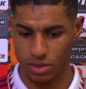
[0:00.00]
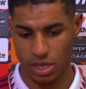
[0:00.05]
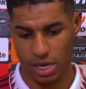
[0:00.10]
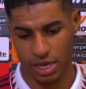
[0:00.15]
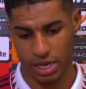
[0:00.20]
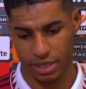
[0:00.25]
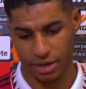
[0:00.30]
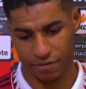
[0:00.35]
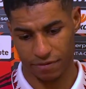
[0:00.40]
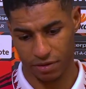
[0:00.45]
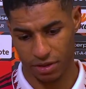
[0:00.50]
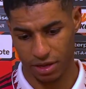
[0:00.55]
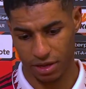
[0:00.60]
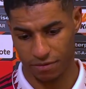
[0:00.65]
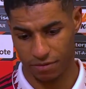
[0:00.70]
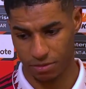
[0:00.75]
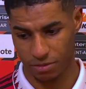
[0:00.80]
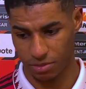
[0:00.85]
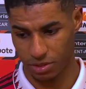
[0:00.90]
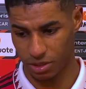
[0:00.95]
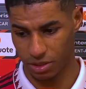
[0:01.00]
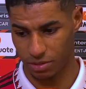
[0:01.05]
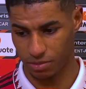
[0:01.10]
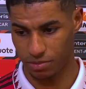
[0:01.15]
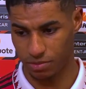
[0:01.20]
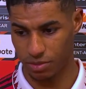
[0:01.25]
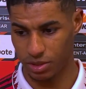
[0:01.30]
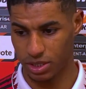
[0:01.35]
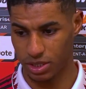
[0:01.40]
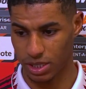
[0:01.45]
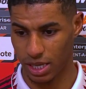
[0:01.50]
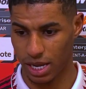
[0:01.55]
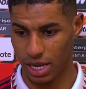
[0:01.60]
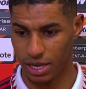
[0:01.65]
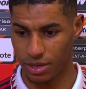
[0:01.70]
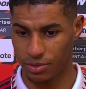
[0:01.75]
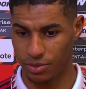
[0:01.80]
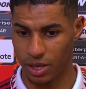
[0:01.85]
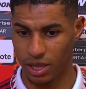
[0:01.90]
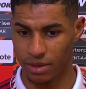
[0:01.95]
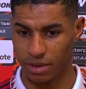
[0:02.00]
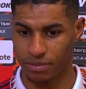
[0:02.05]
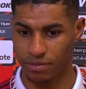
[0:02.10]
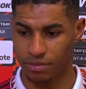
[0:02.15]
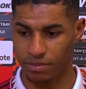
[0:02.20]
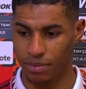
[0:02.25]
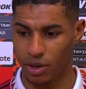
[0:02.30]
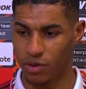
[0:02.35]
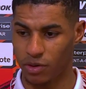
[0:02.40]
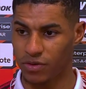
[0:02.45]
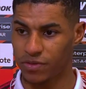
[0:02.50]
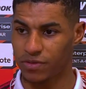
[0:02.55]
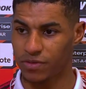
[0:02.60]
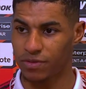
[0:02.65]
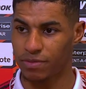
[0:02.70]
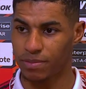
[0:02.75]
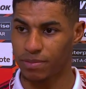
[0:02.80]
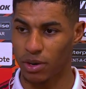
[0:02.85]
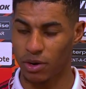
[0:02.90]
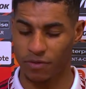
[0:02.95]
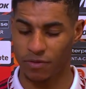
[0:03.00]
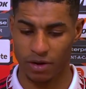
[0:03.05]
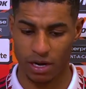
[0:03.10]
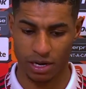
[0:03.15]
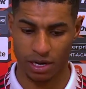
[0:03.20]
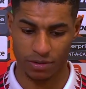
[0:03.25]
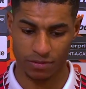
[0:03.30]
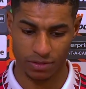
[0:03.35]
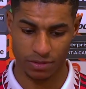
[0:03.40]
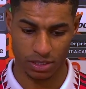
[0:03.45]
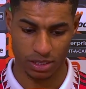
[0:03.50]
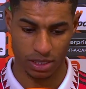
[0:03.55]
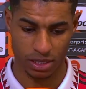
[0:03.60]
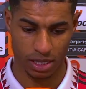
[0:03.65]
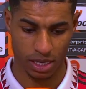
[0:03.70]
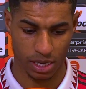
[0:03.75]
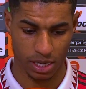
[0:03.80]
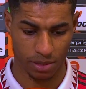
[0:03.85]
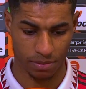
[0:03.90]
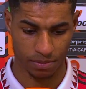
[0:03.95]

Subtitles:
Yeah, definitely. I think we started well in both halves.